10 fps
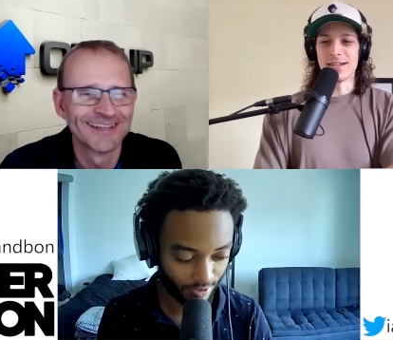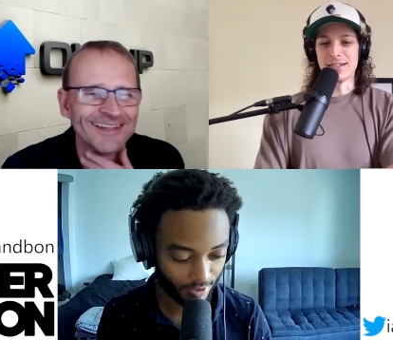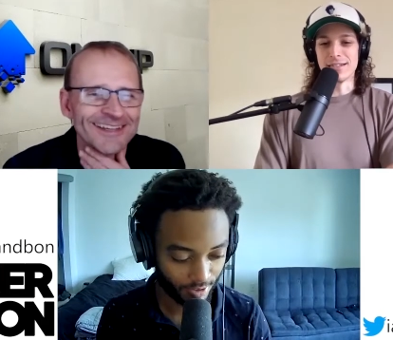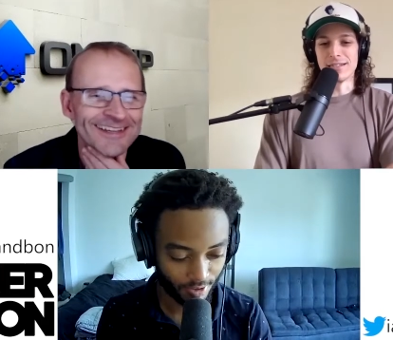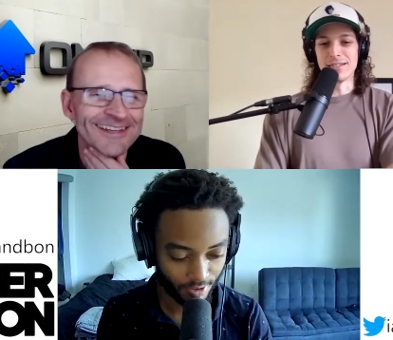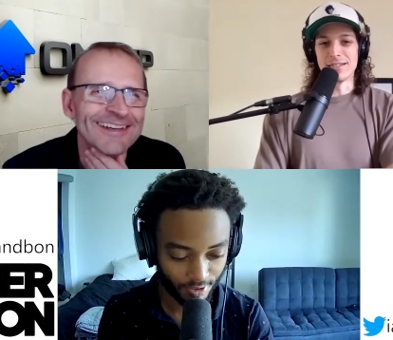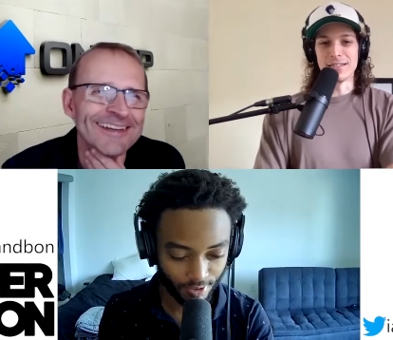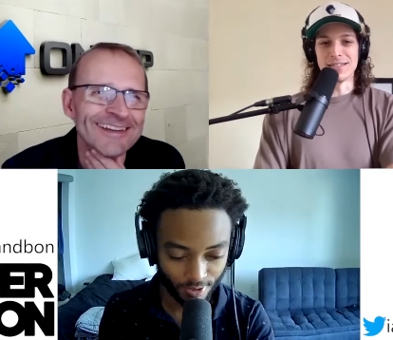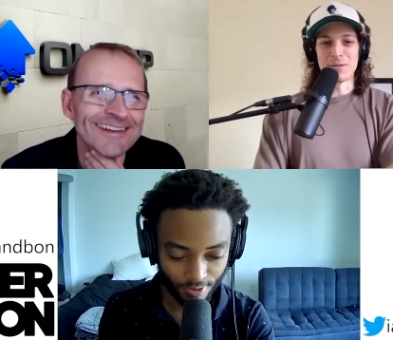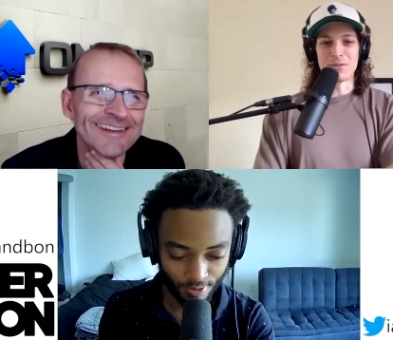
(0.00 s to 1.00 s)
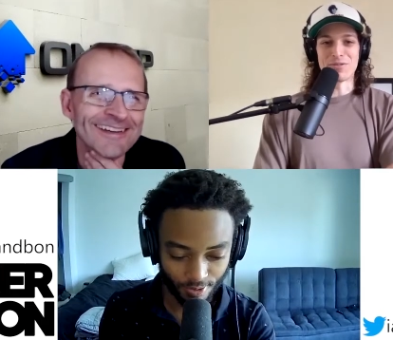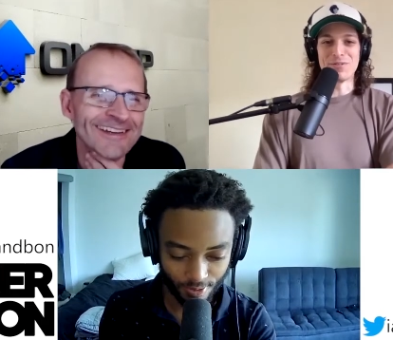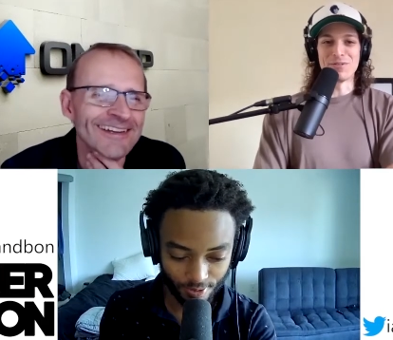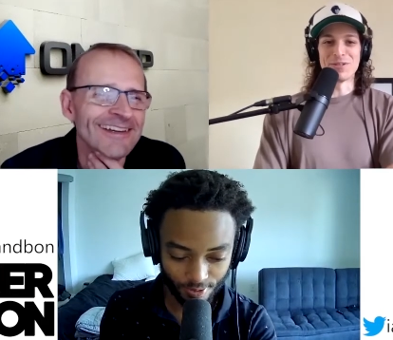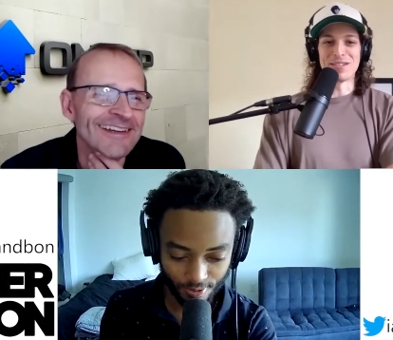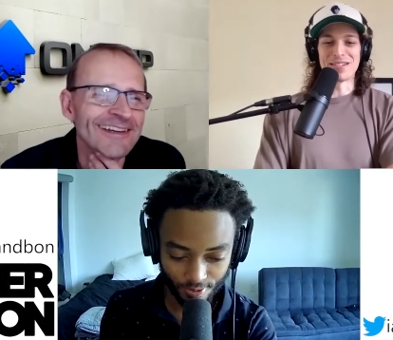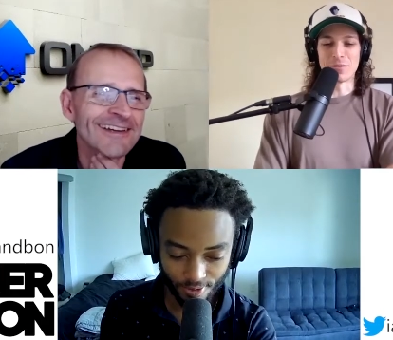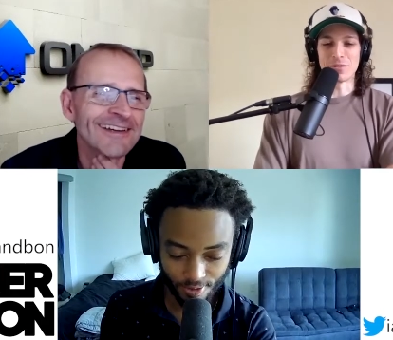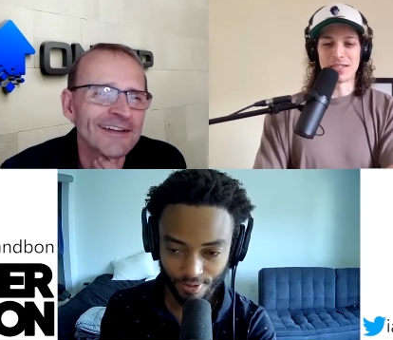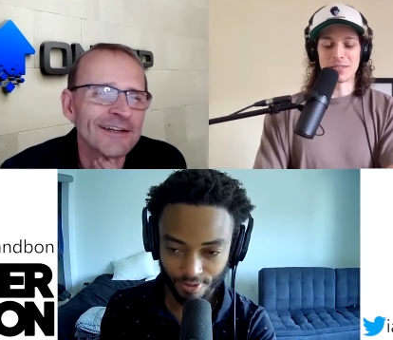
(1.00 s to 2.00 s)
Speaker 1: Uh, in-depth, free-flowing
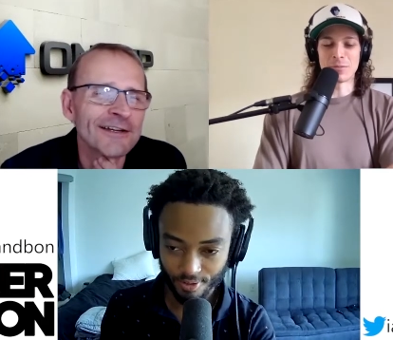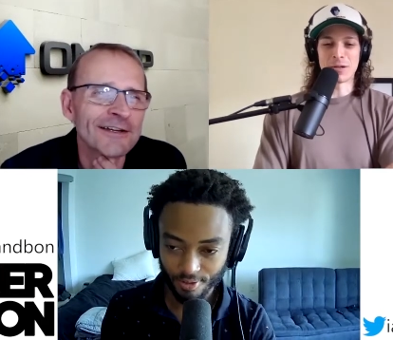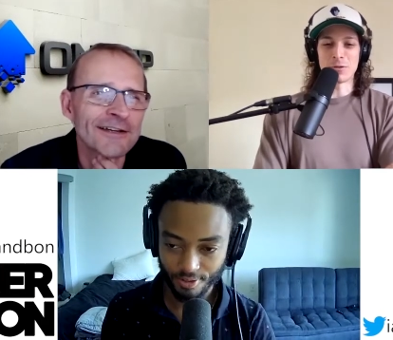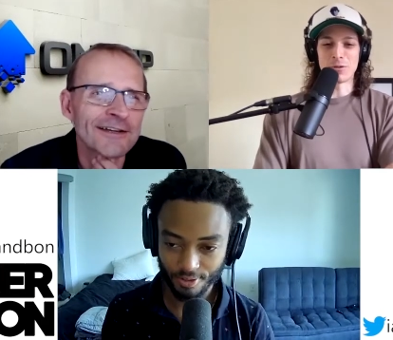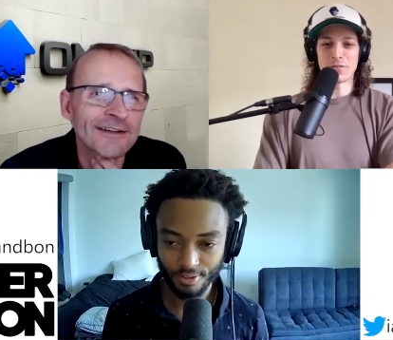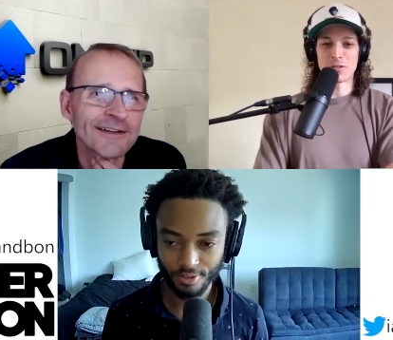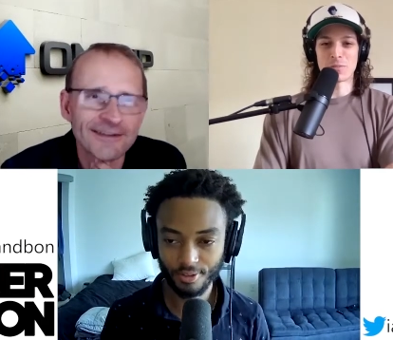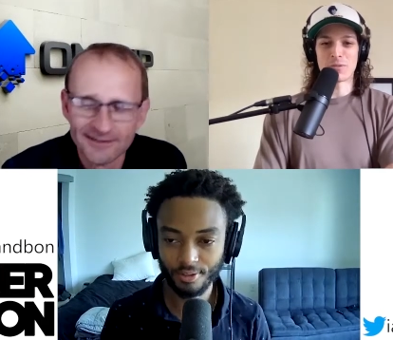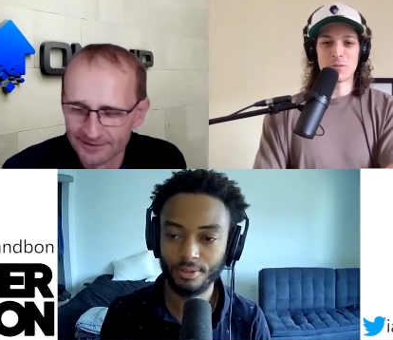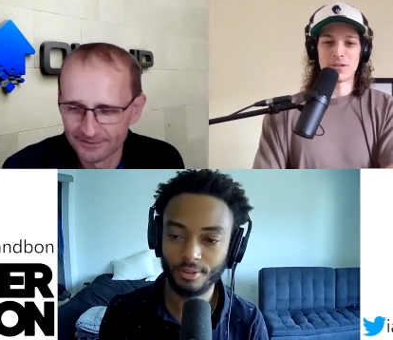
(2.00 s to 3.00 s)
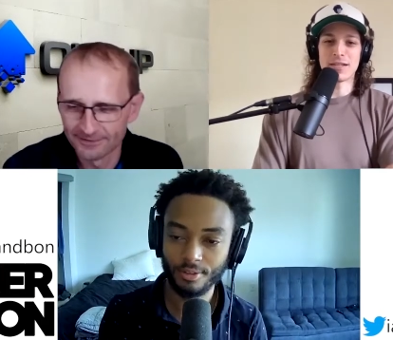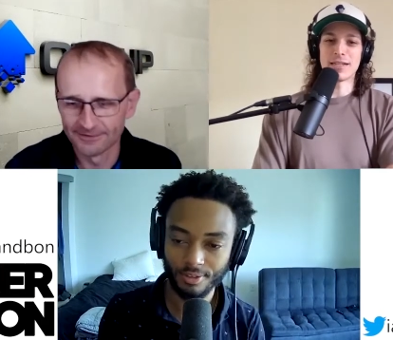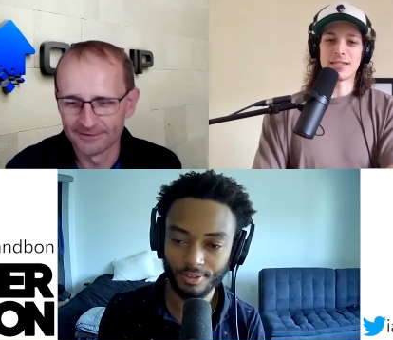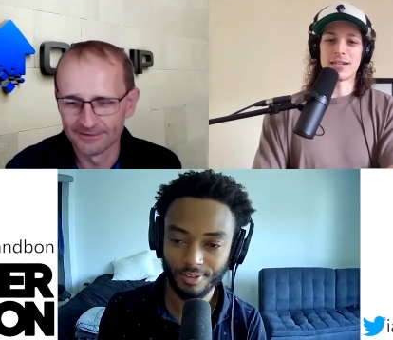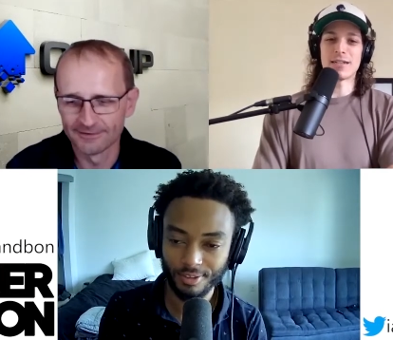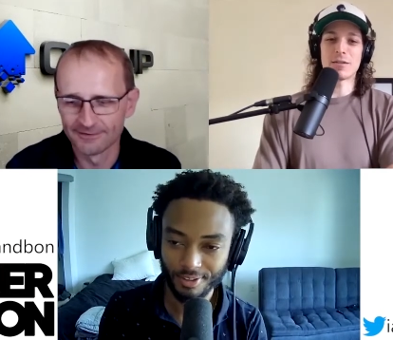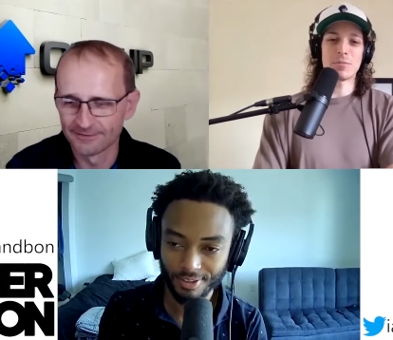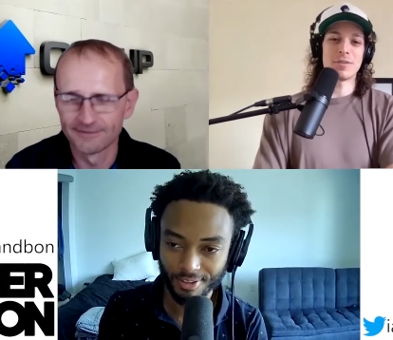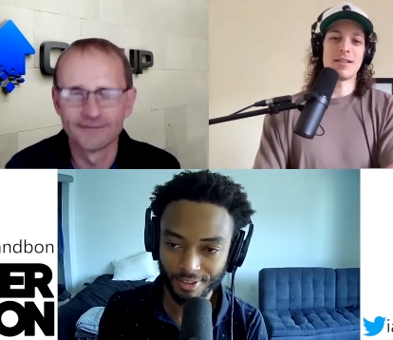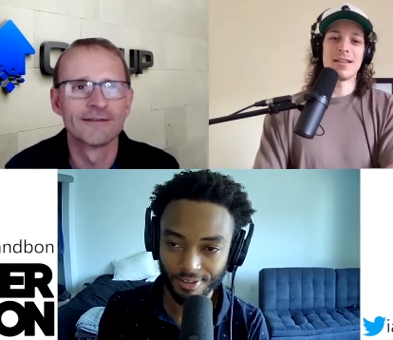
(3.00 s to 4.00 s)
conversation about whatever's appropriate at the
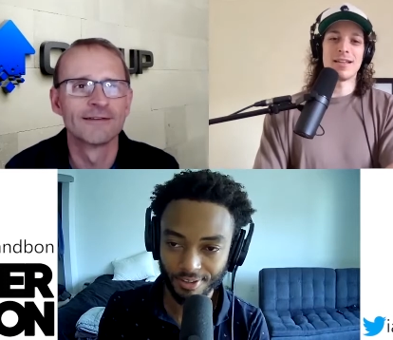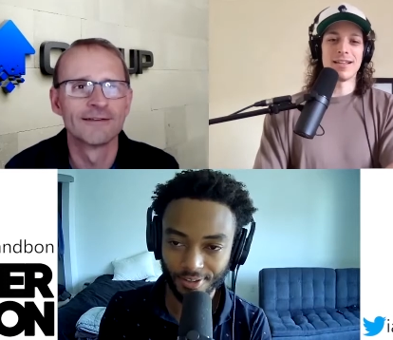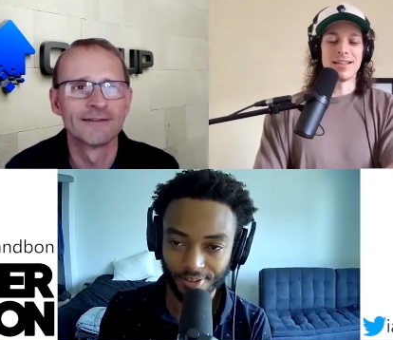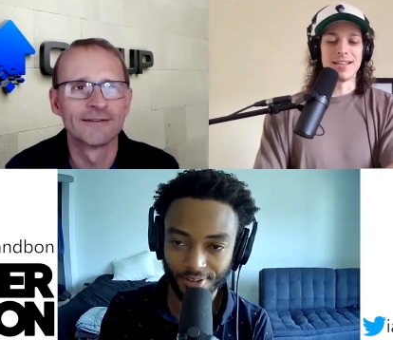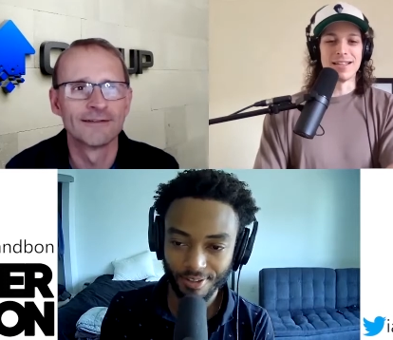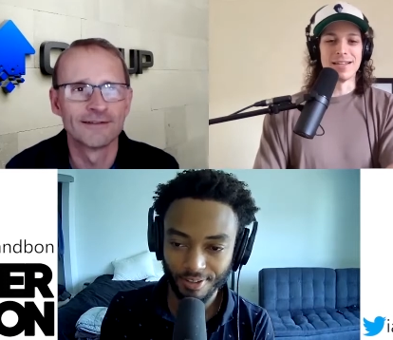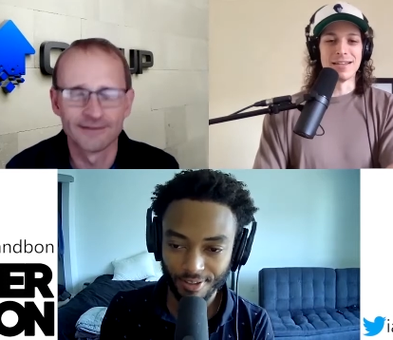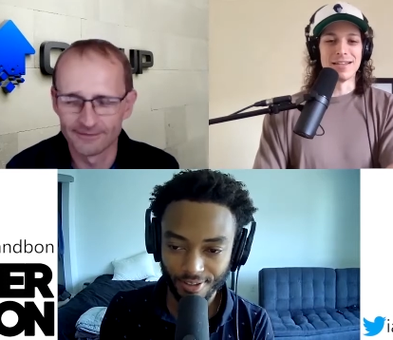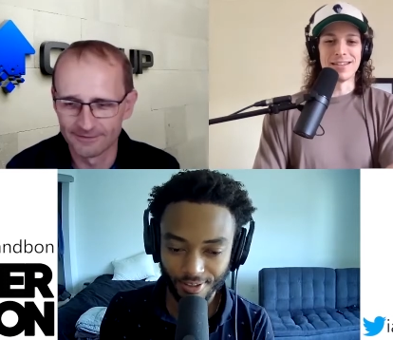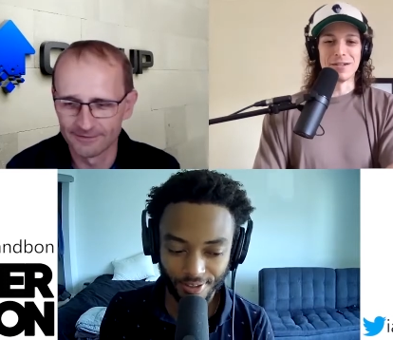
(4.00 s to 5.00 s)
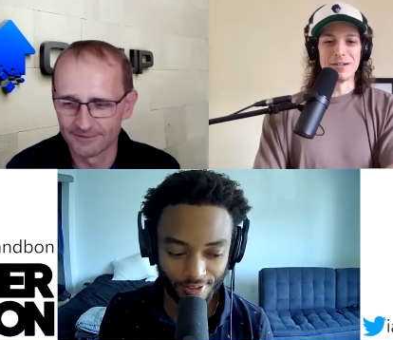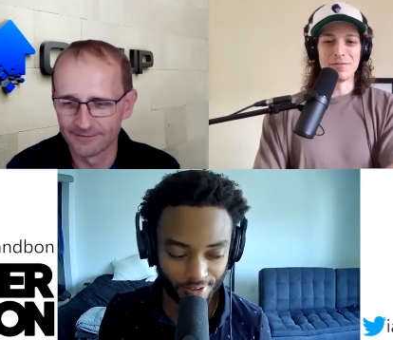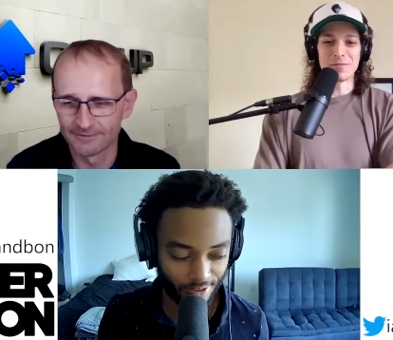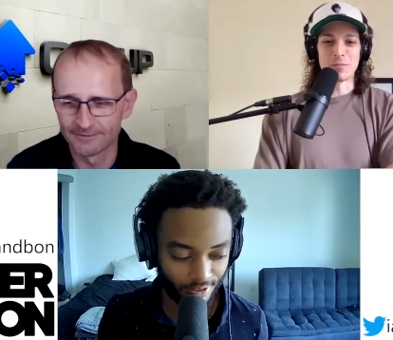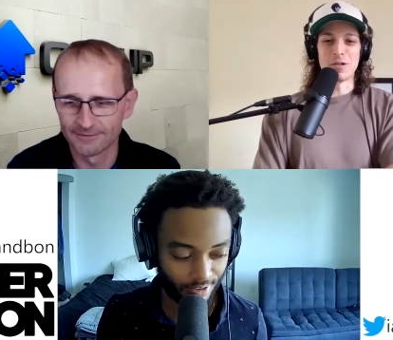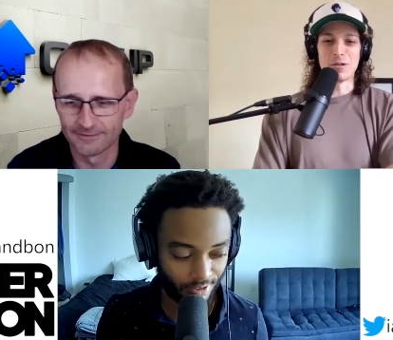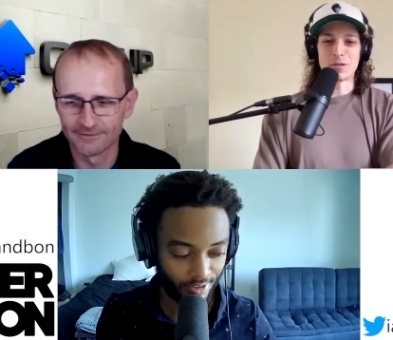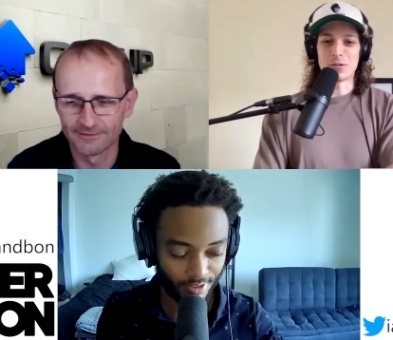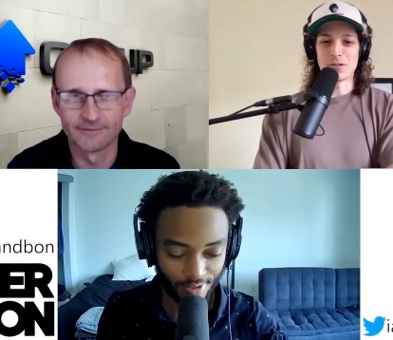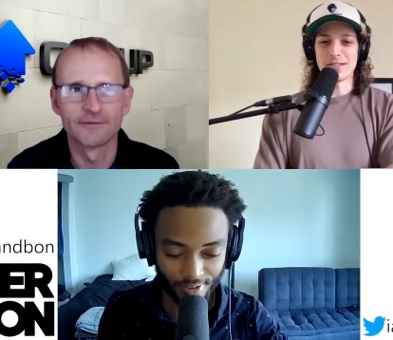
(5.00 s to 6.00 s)
time, and you know, from
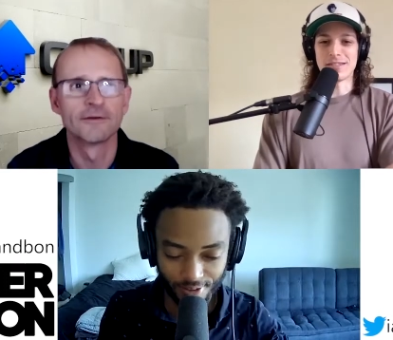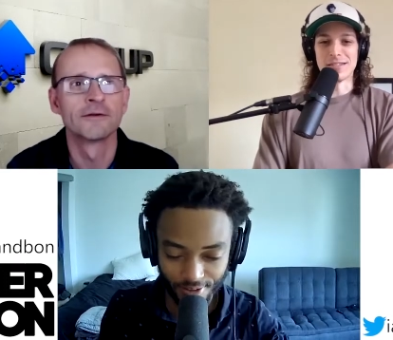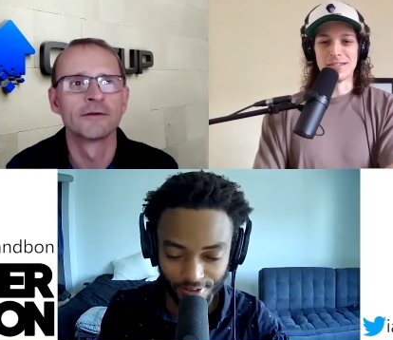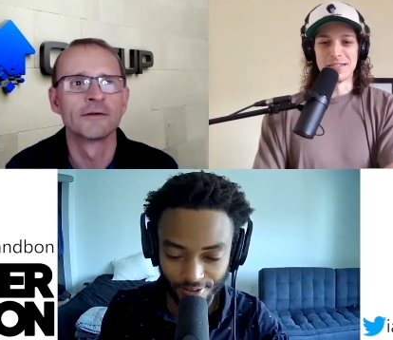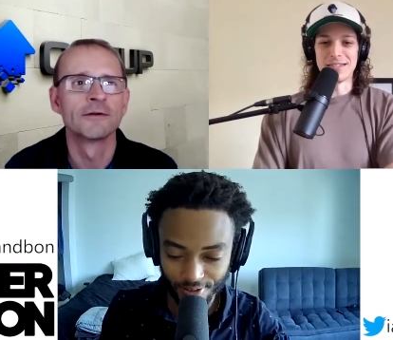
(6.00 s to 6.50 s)
altcoins to